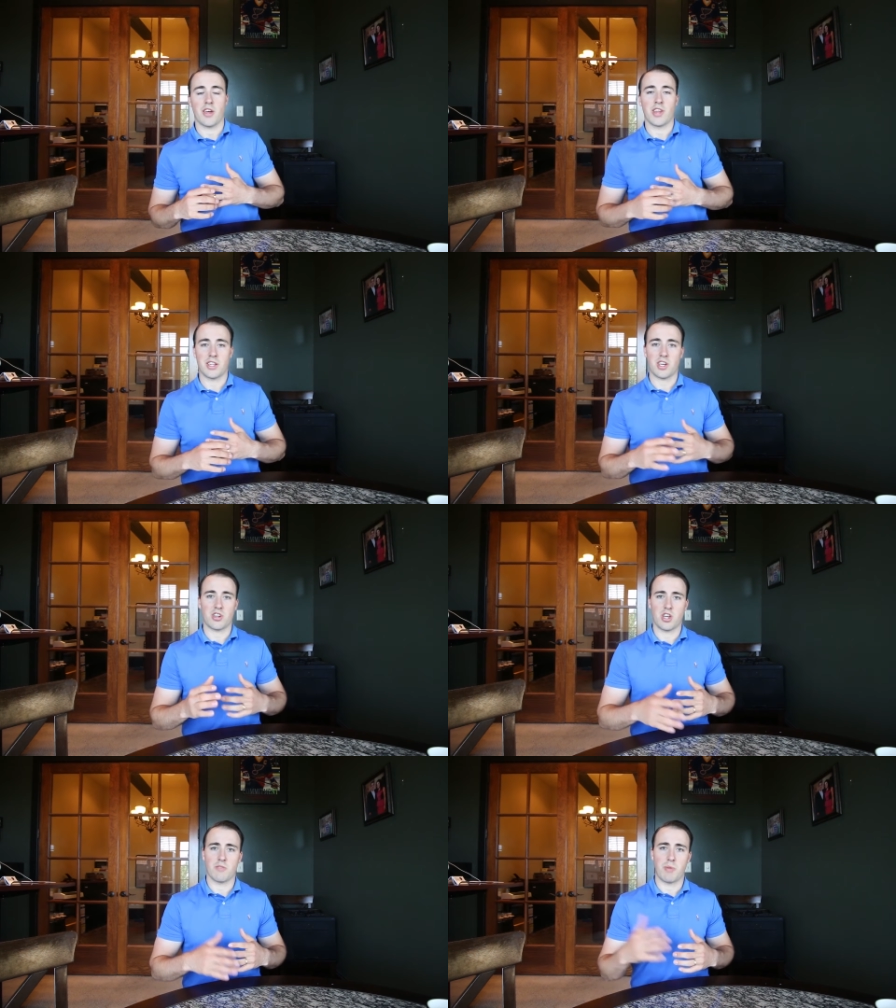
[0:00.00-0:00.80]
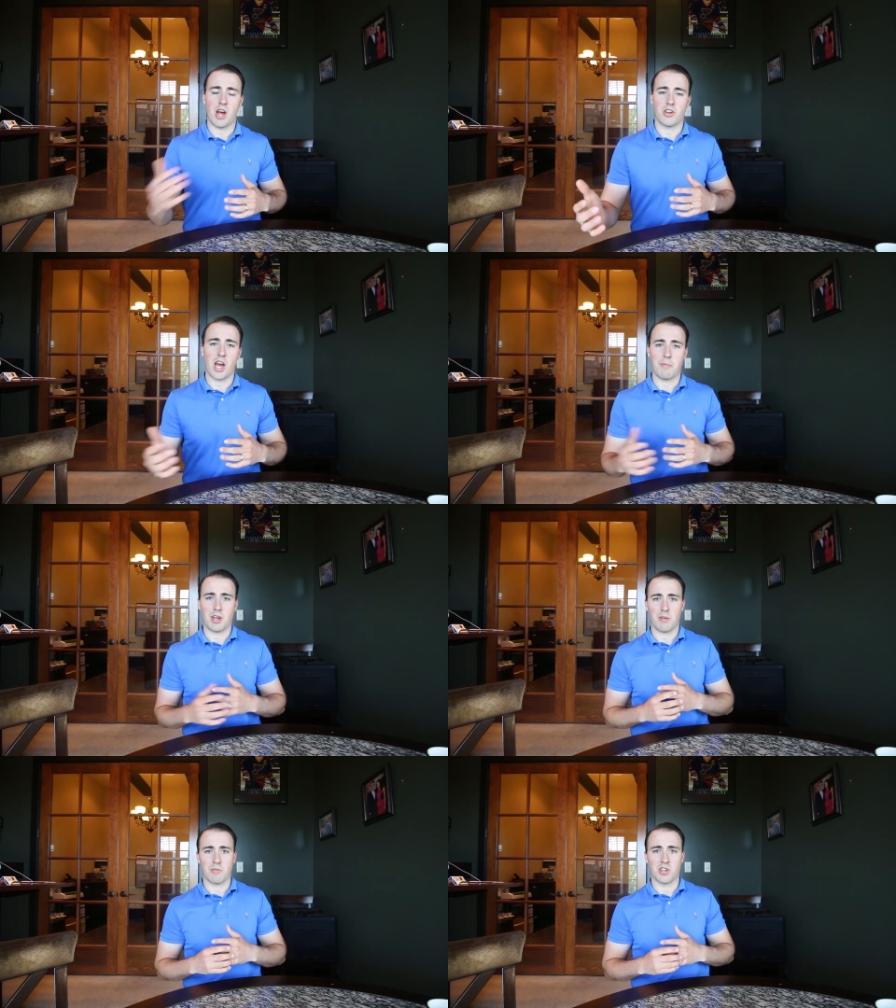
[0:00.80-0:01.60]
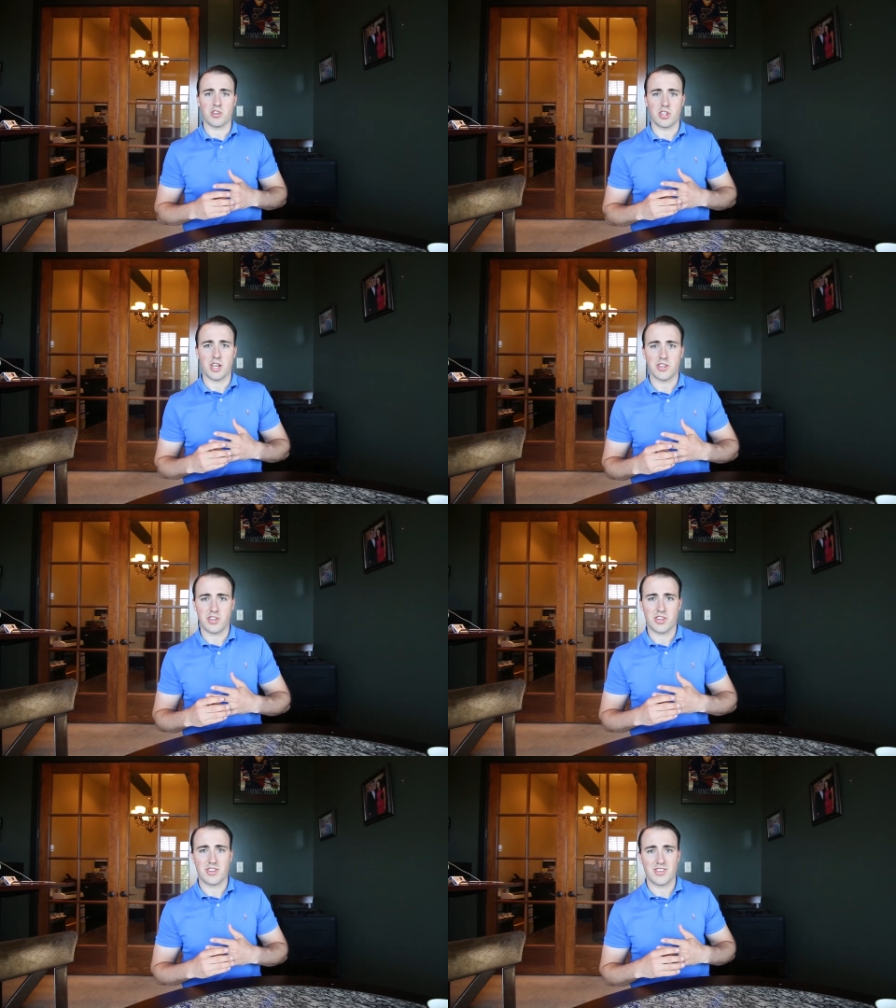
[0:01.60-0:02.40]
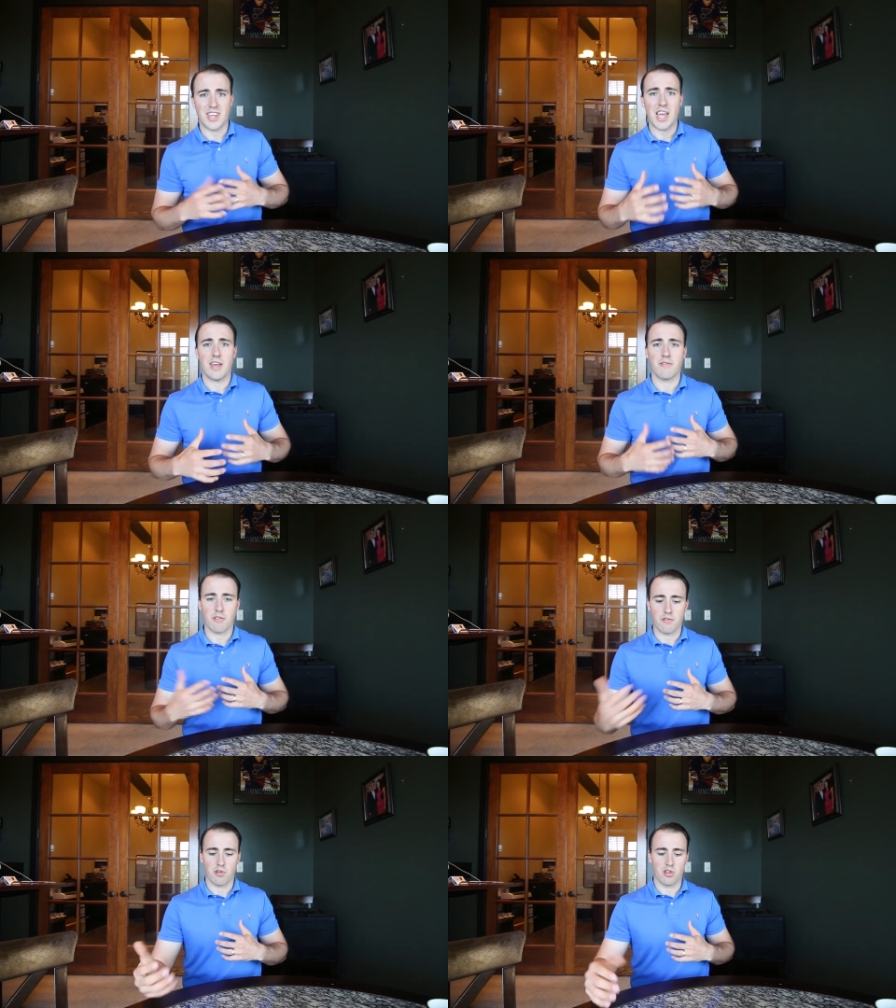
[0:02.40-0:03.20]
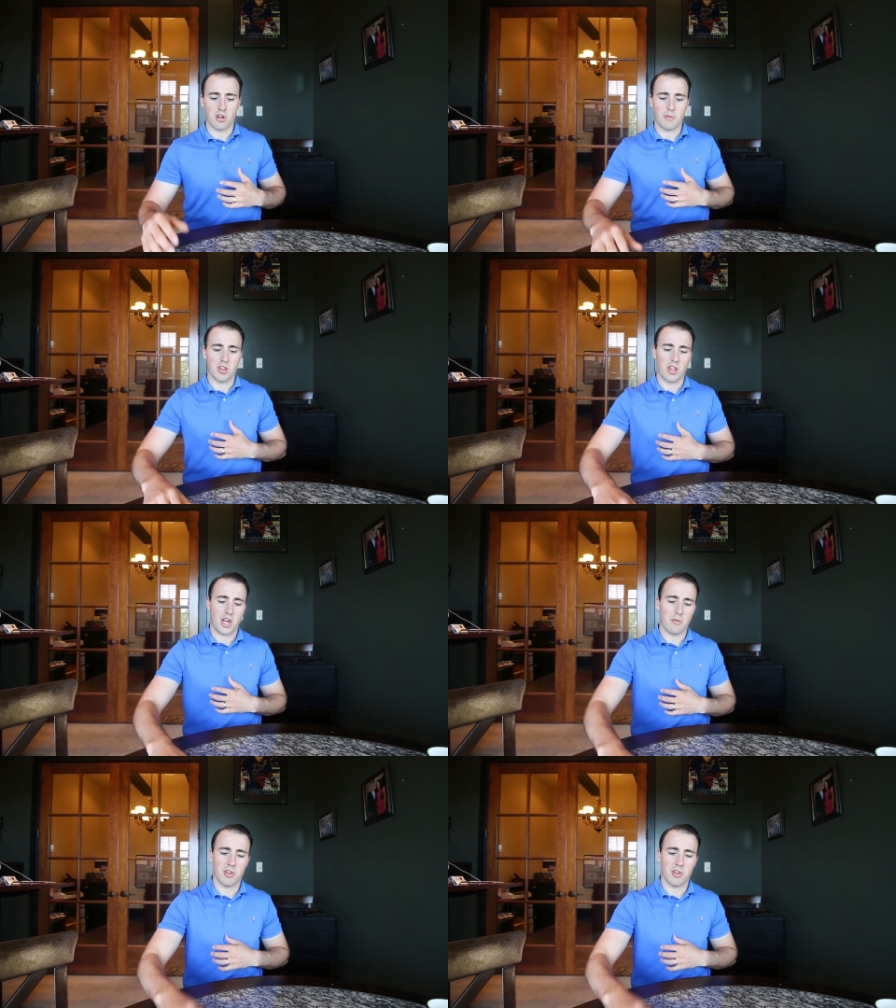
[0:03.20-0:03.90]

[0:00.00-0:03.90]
And that's actually a topic I'm gonna save for a little bit later.